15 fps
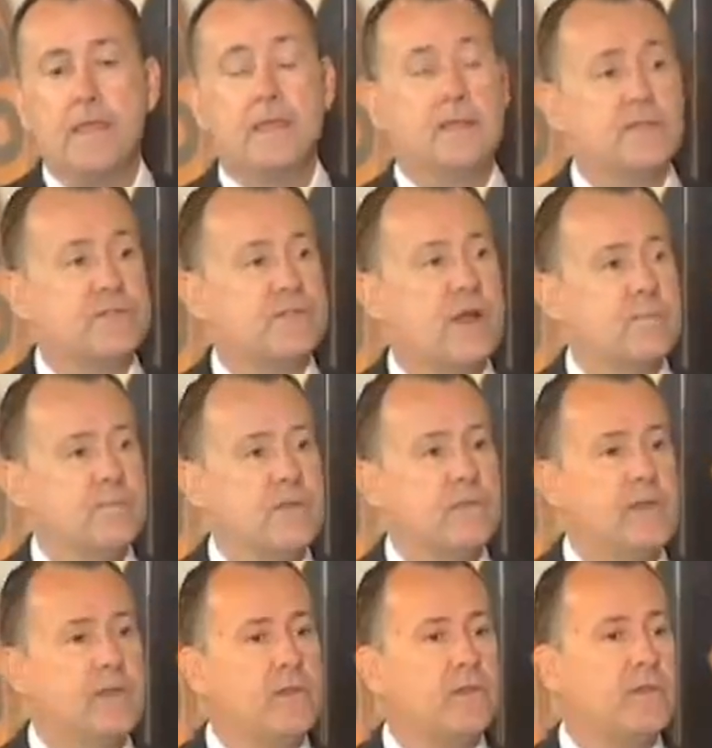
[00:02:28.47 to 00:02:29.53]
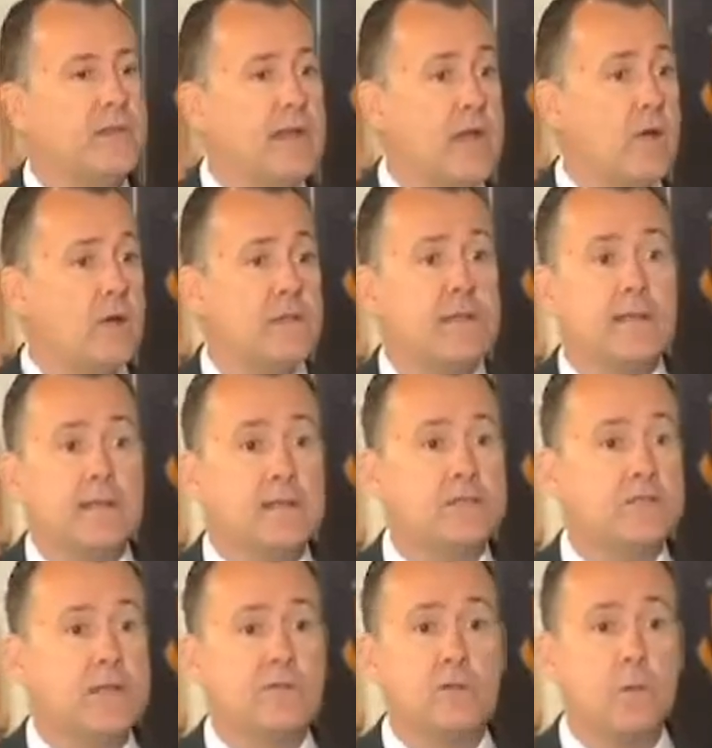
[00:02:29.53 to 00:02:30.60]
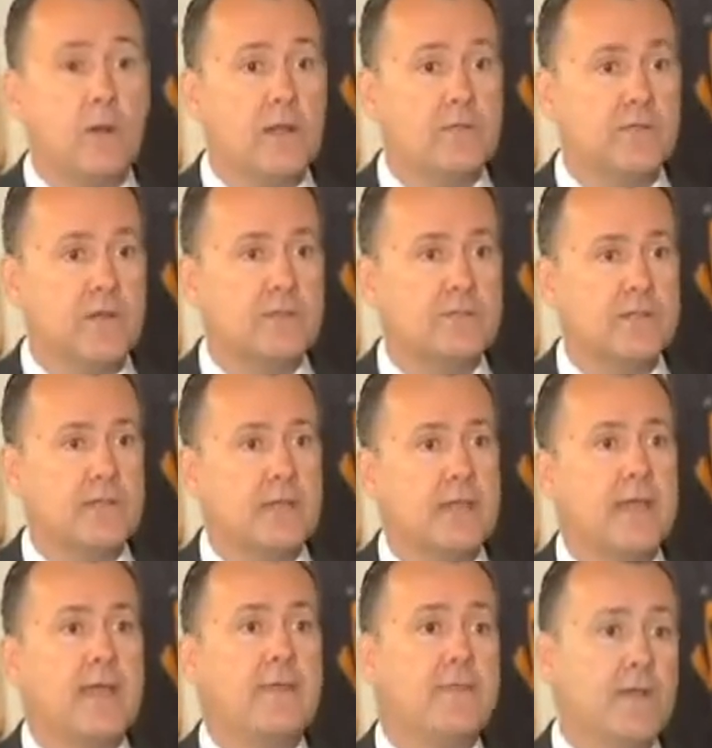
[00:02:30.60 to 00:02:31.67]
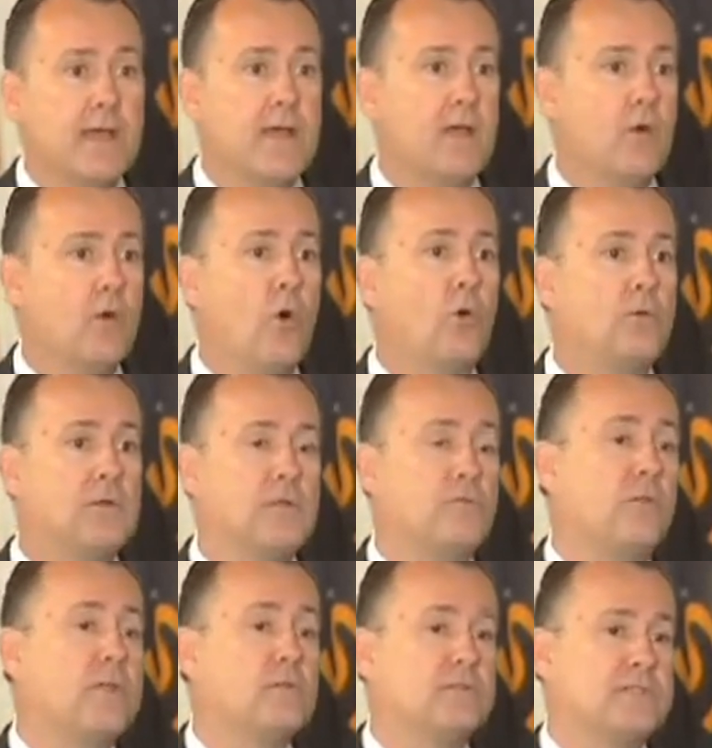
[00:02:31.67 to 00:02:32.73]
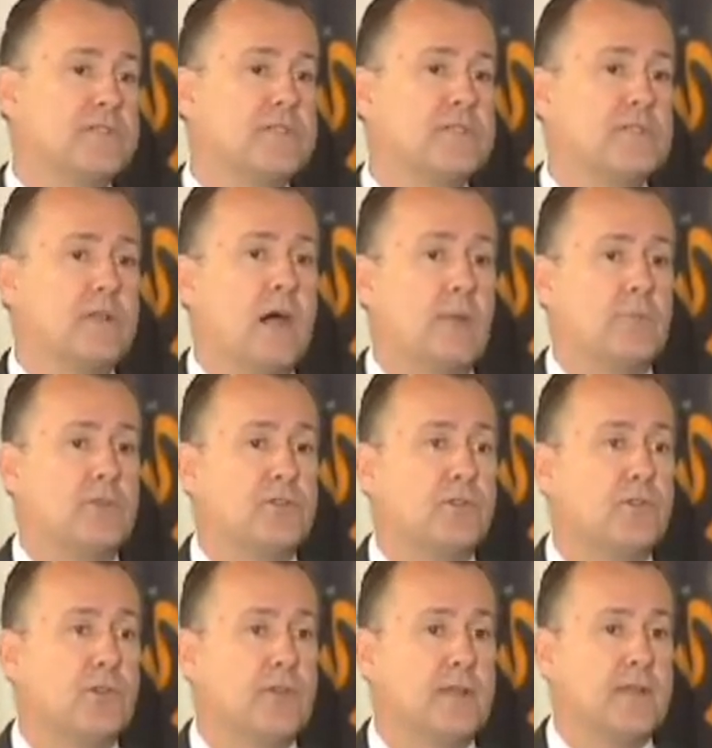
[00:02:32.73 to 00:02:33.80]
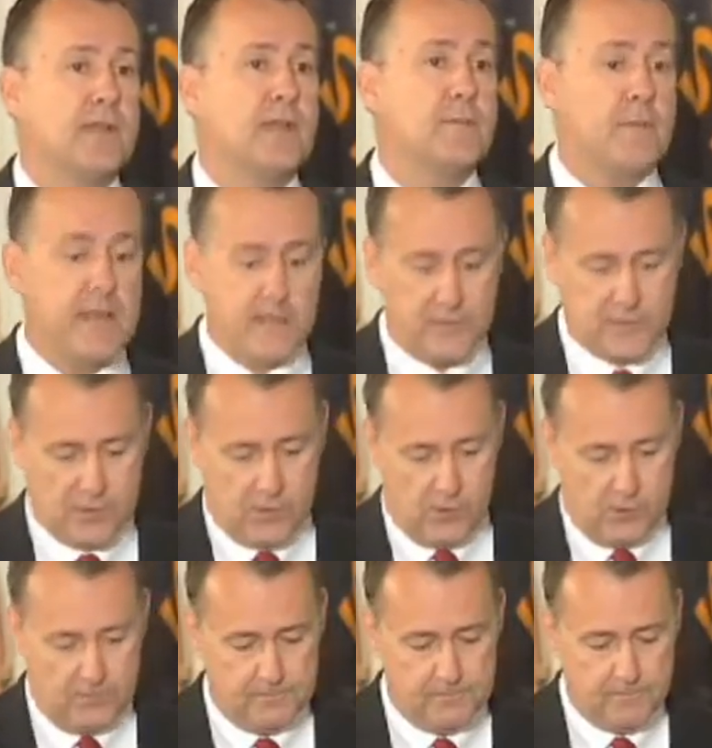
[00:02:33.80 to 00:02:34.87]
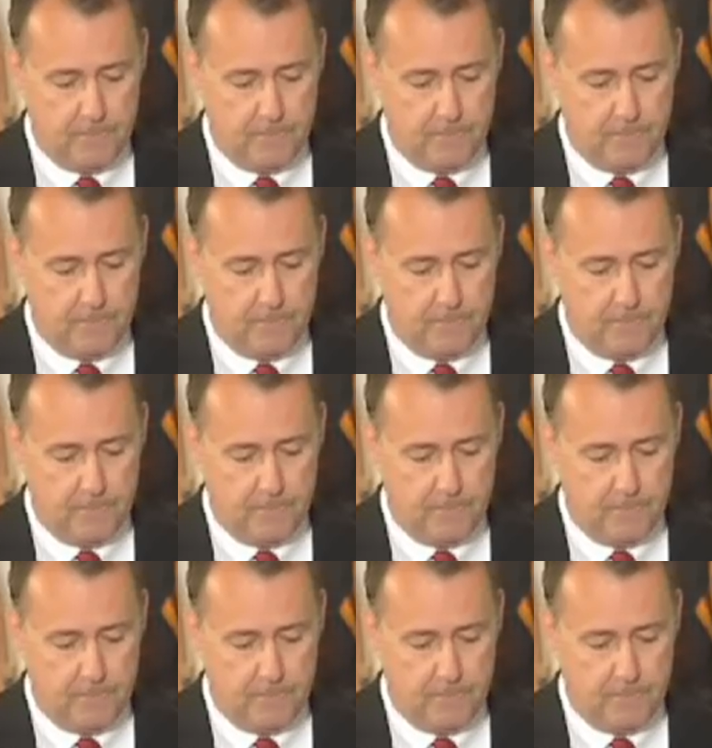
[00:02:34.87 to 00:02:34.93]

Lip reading: It is something that is inherent in each and every one of us, and there only if we will seize the opportunity and make it so.